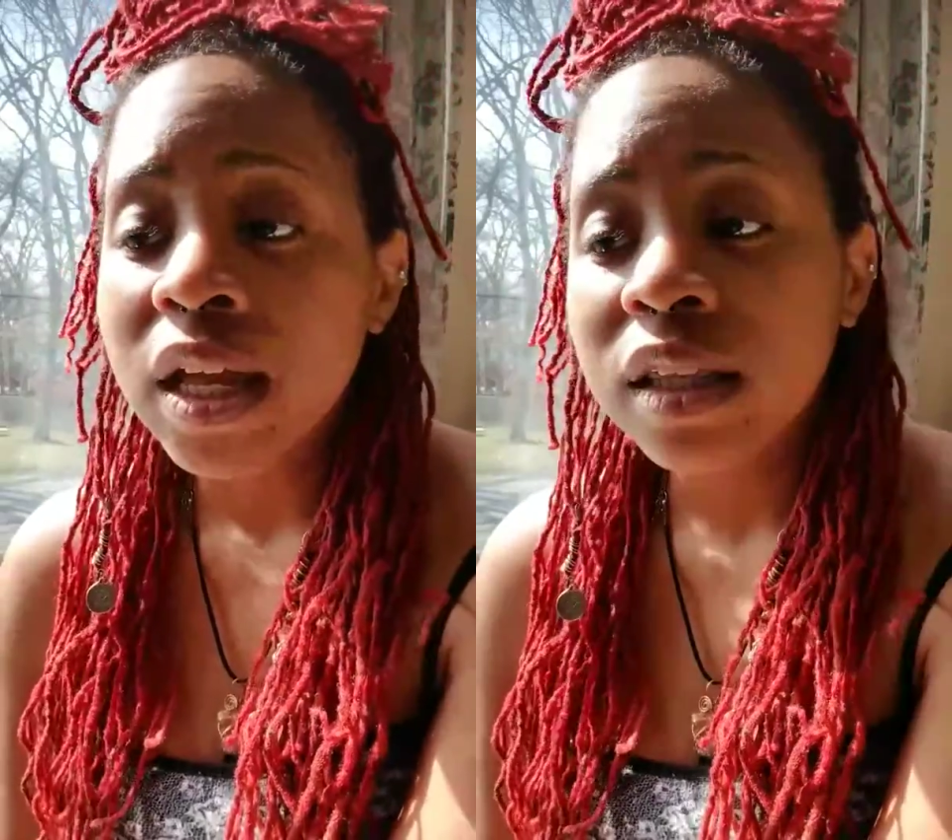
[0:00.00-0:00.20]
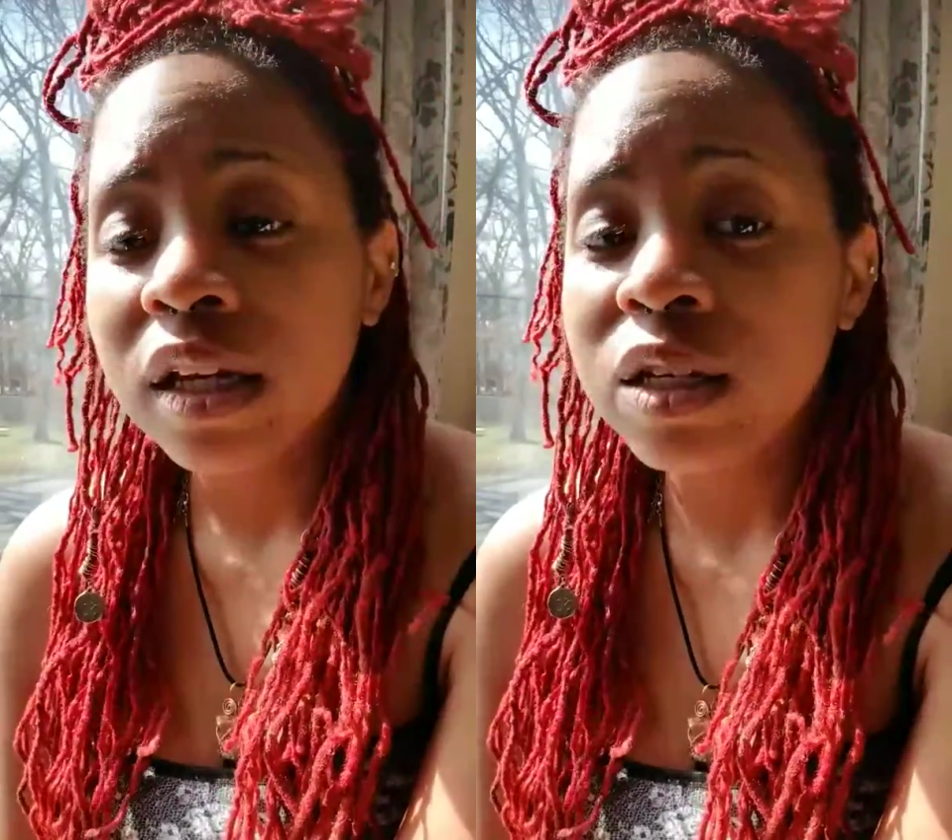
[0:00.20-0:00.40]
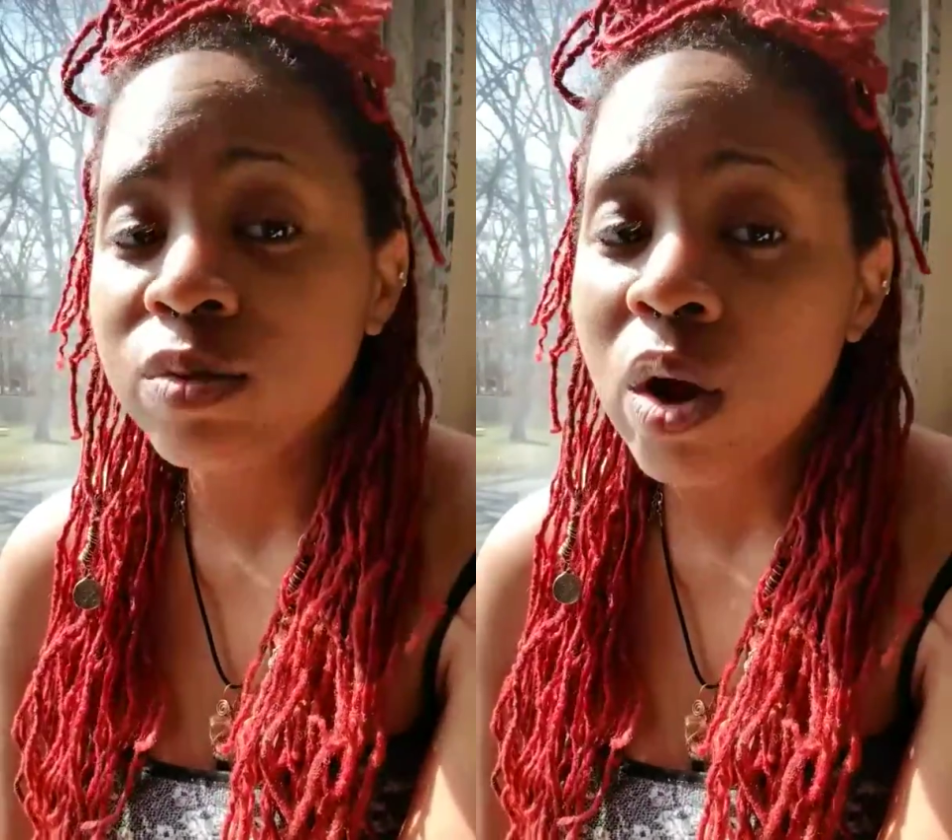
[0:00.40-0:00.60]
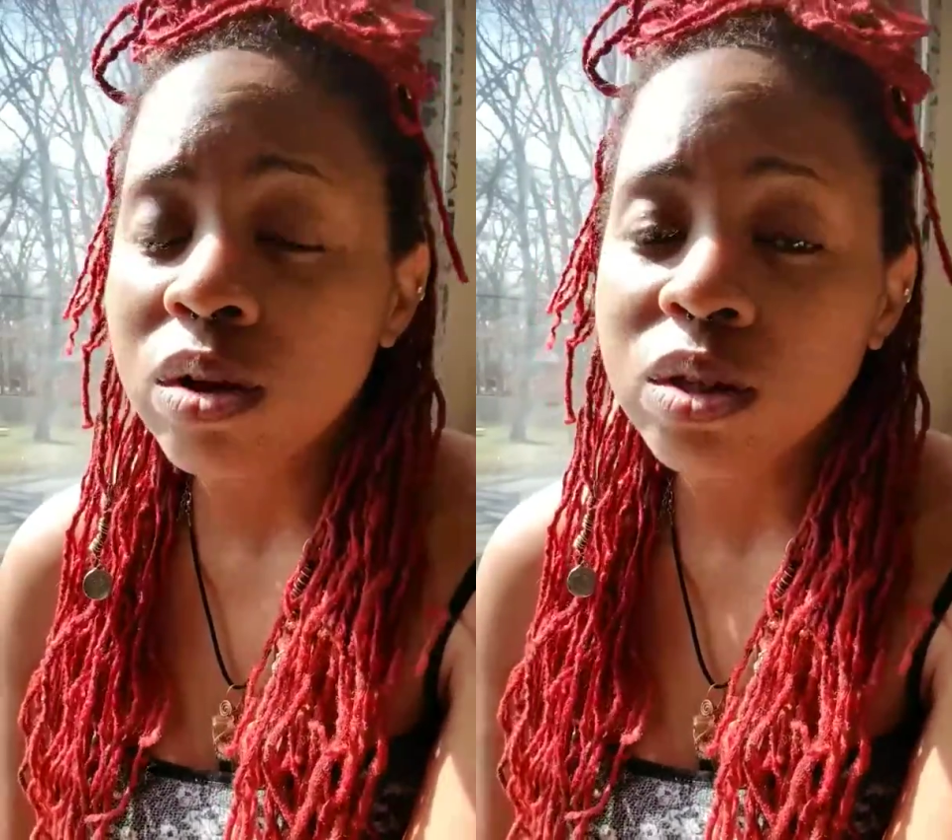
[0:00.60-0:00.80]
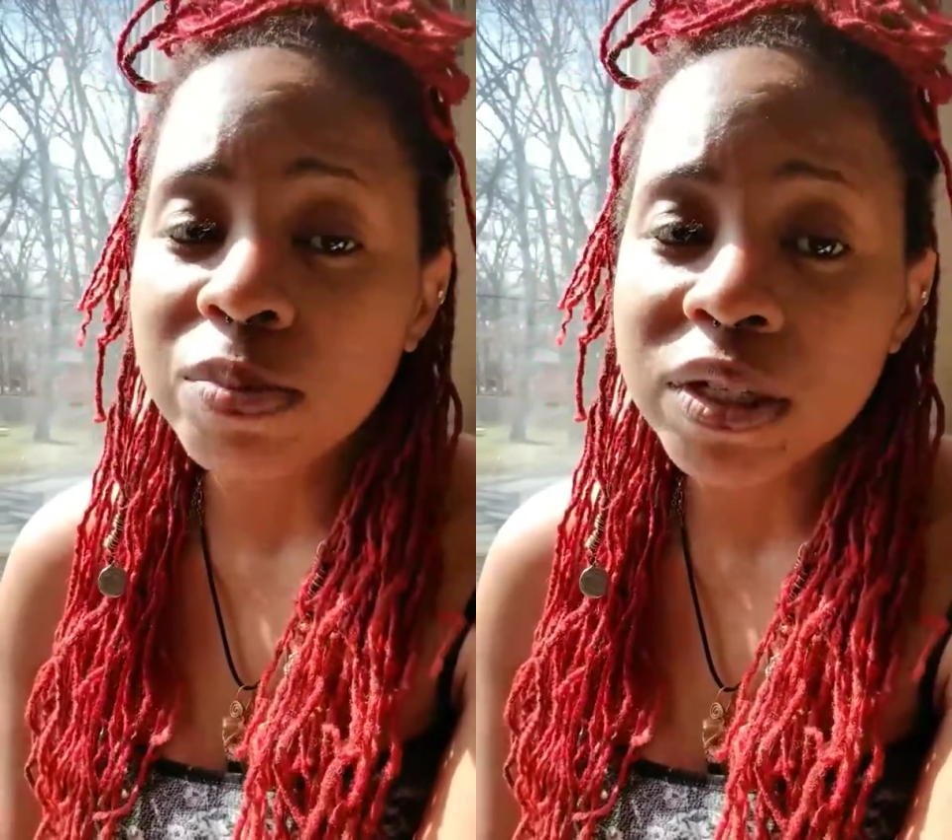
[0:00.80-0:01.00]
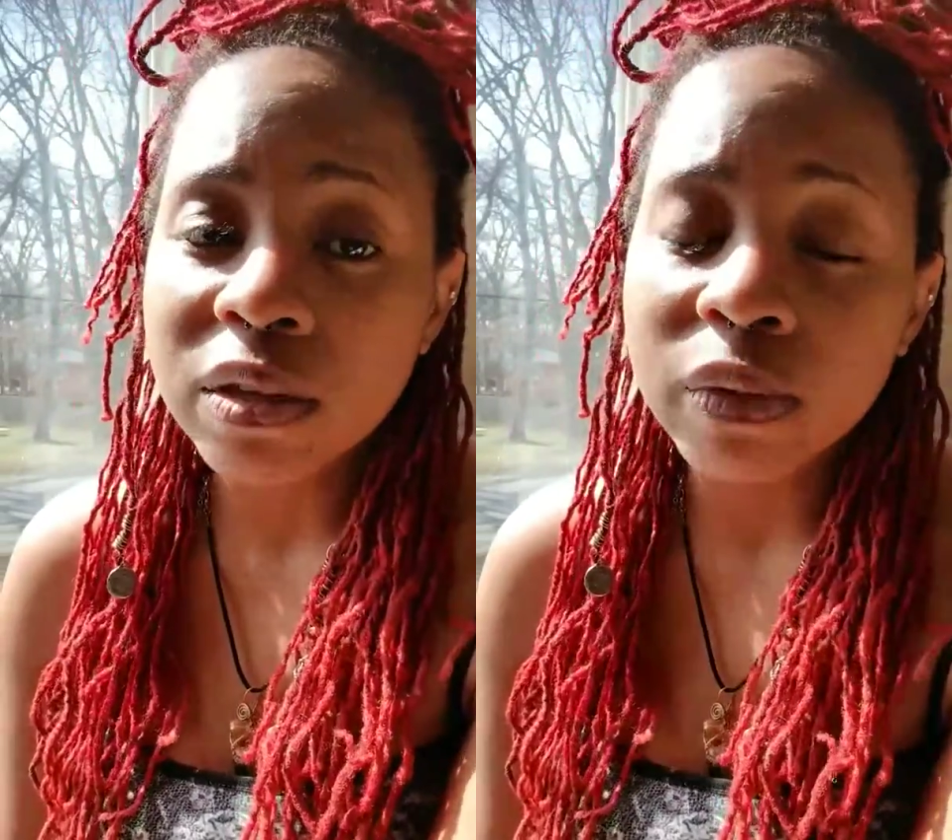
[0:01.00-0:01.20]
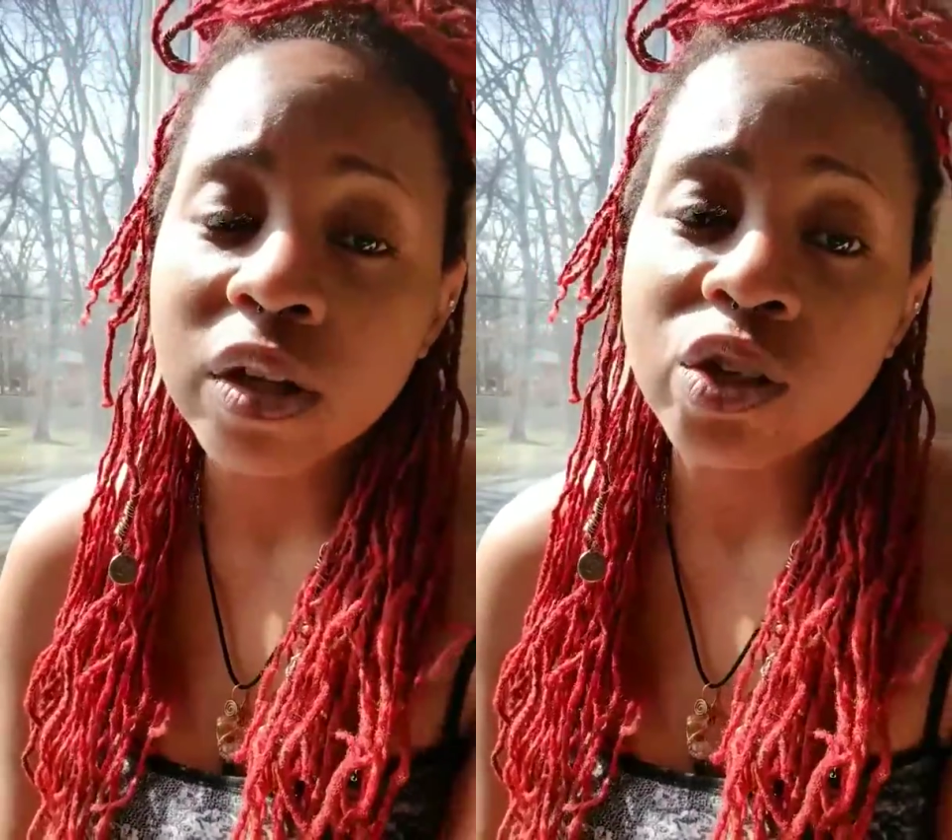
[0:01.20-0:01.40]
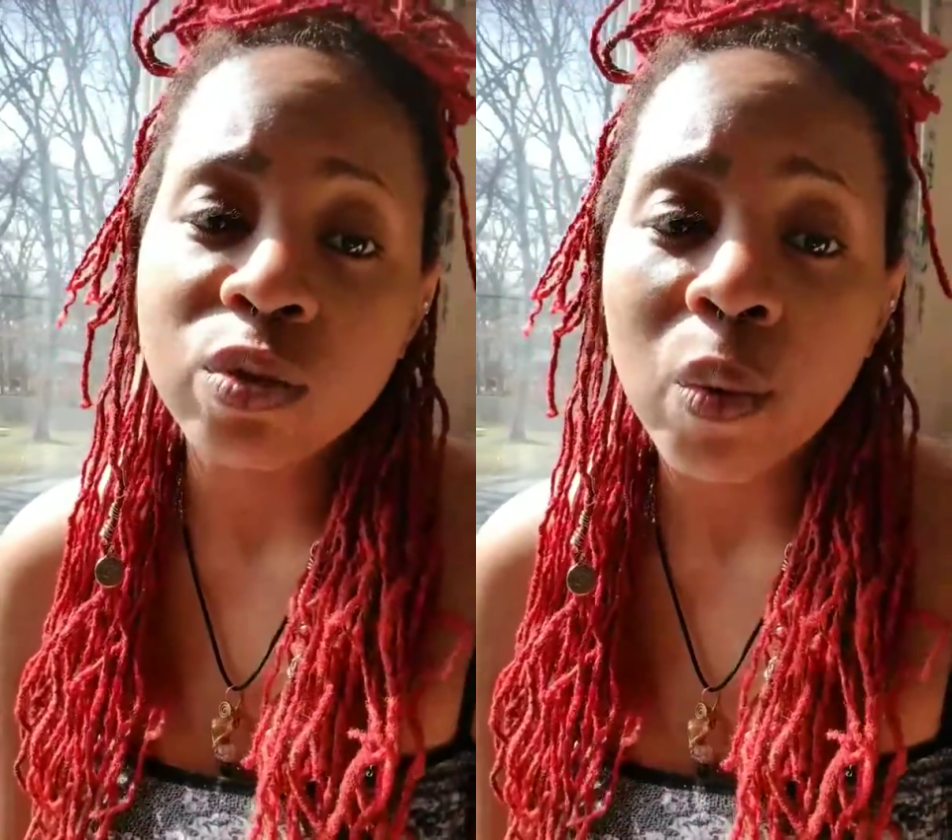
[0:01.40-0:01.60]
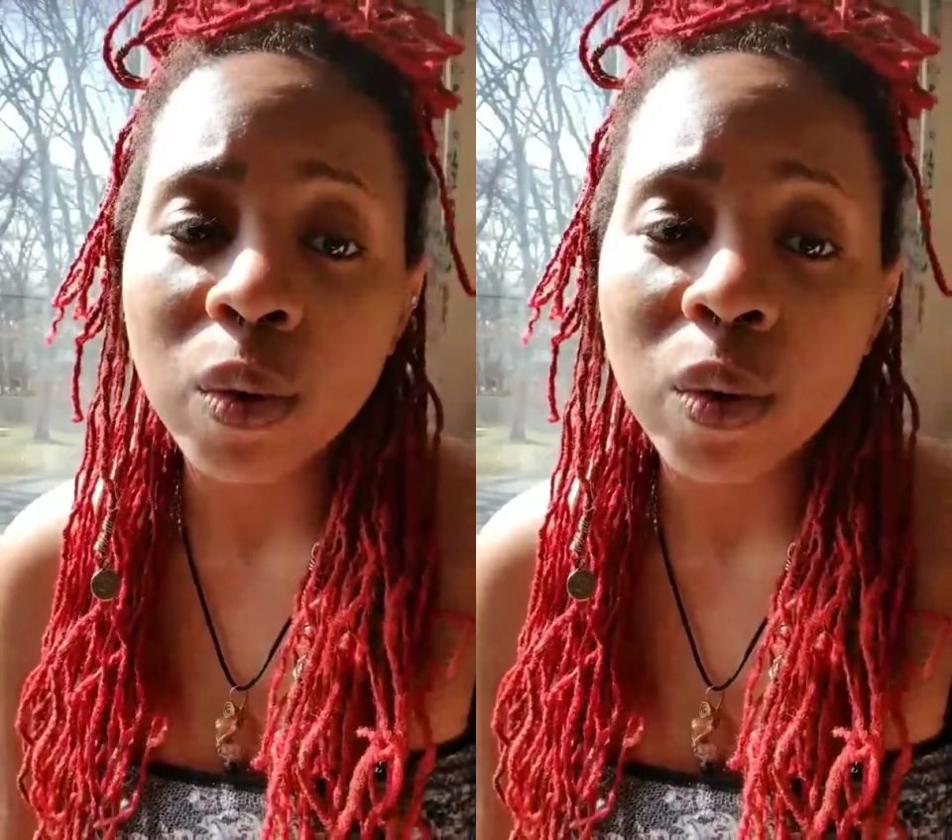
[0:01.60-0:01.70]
then this would also be something that you would